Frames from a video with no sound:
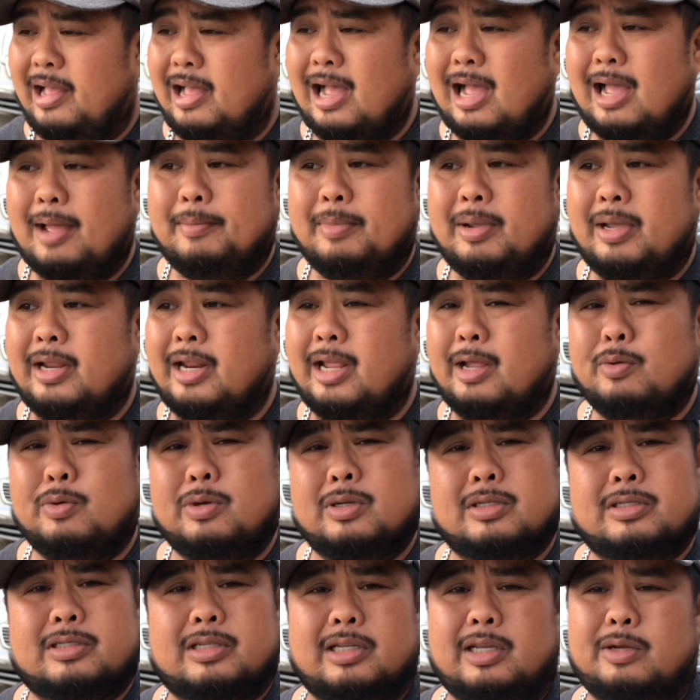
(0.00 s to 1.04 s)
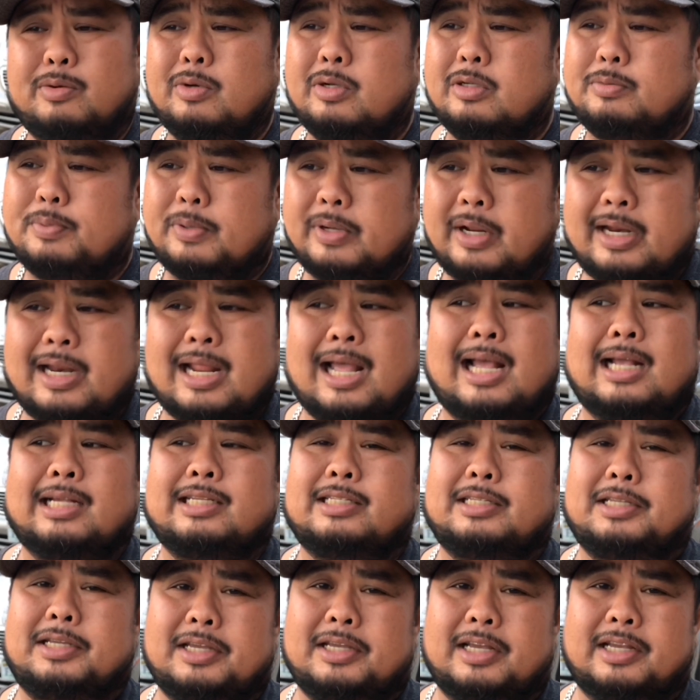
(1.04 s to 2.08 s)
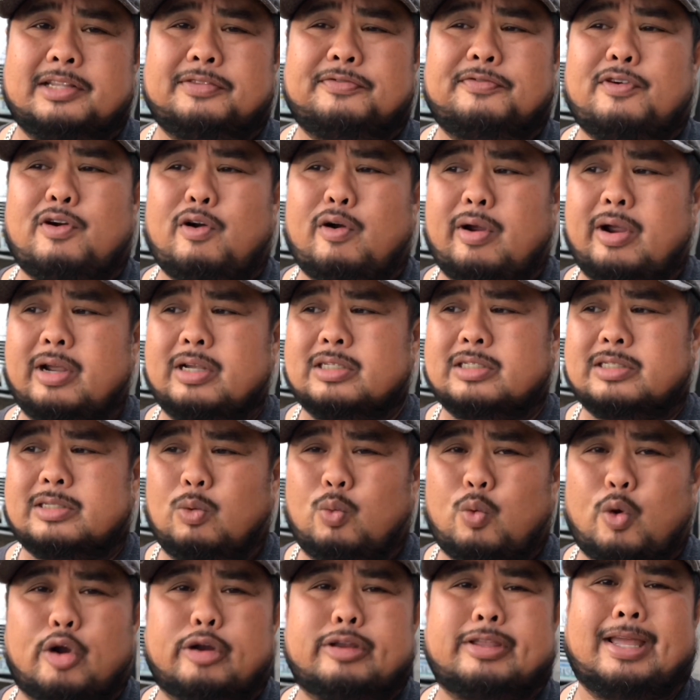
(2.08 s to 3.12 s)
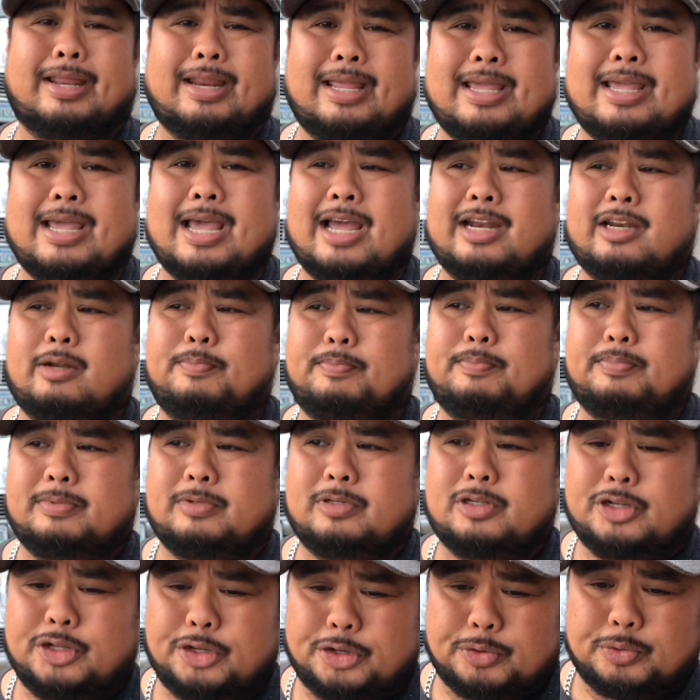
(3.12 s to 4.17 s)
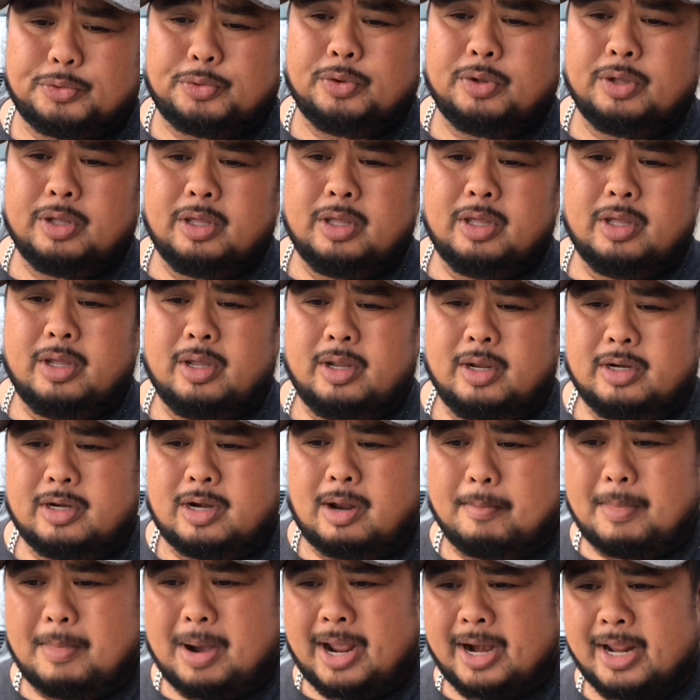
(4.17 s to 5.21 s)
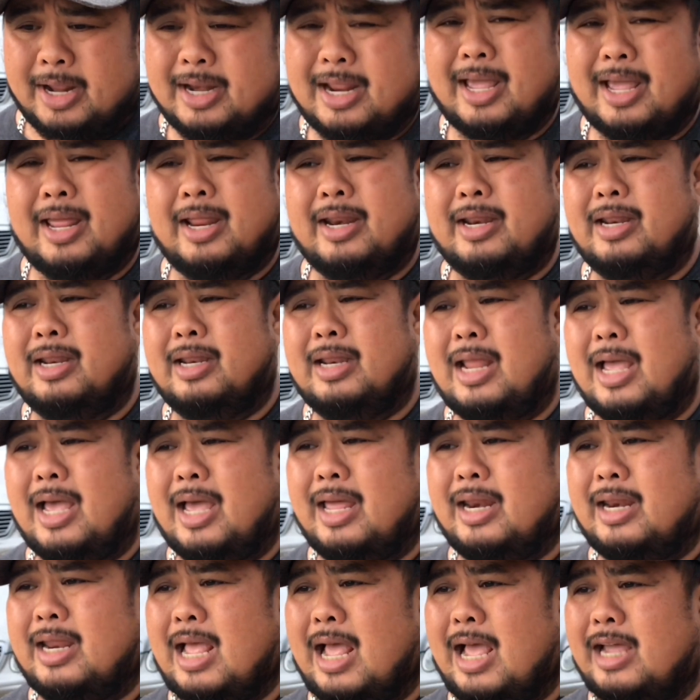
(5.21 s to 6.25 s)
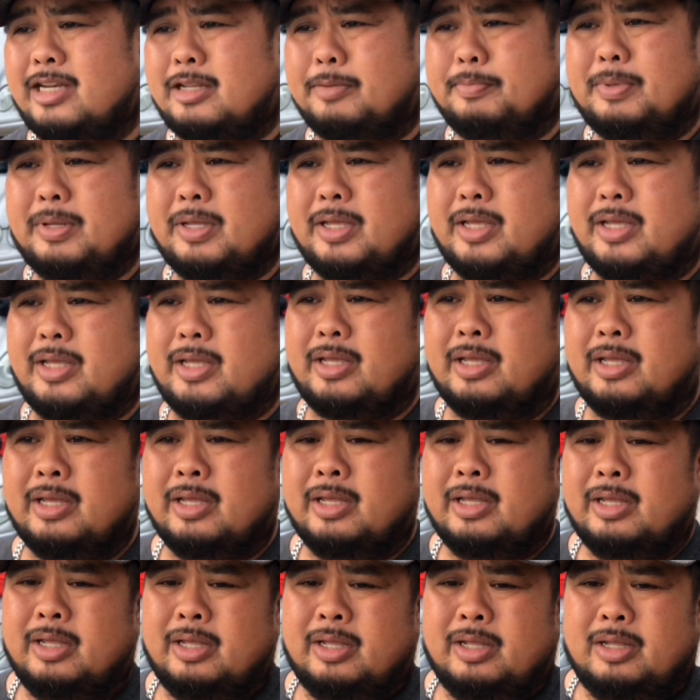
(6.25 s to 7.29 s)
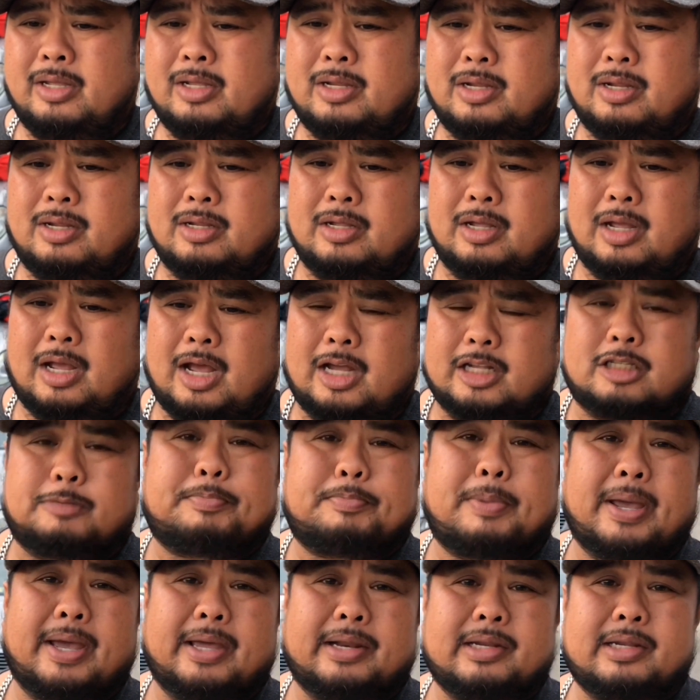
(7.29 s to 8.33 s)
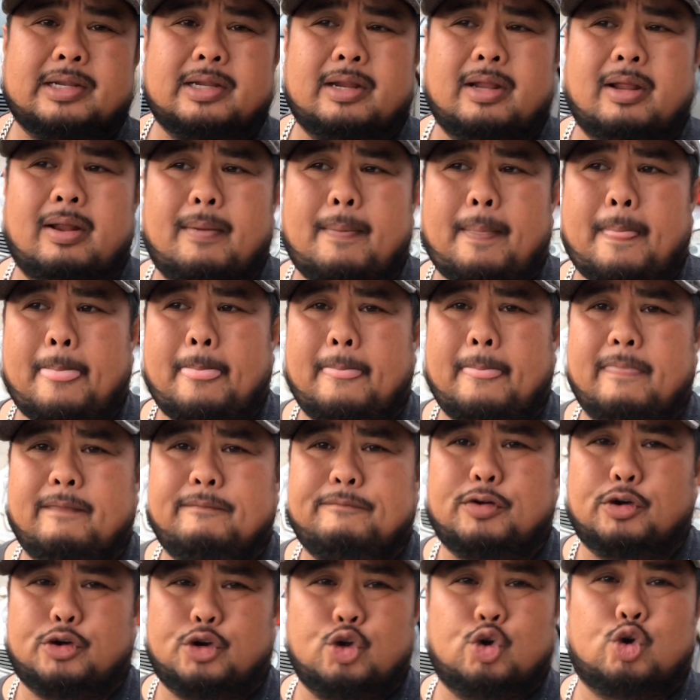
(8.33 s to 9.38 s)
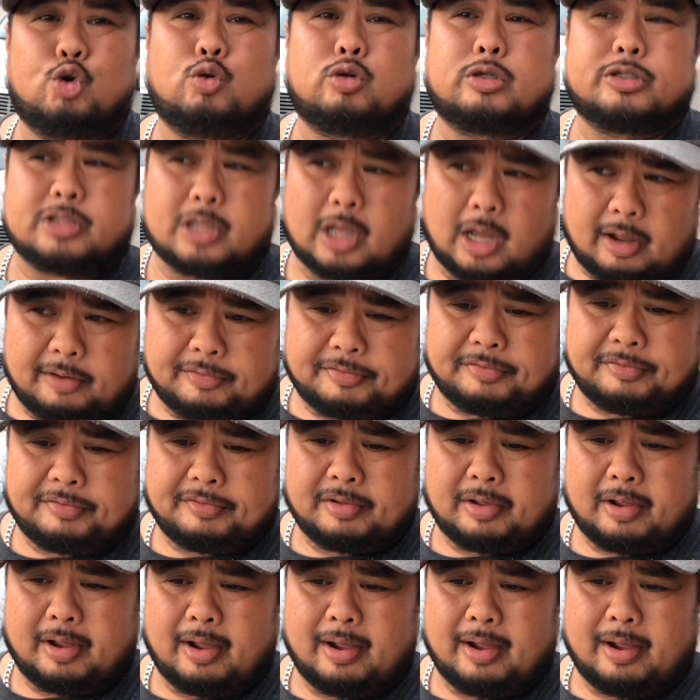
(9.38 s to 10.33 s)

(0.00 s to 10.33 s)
I mean, it was pretty nasty as far as the work that he had to do, the money that had to be spent for new stuff.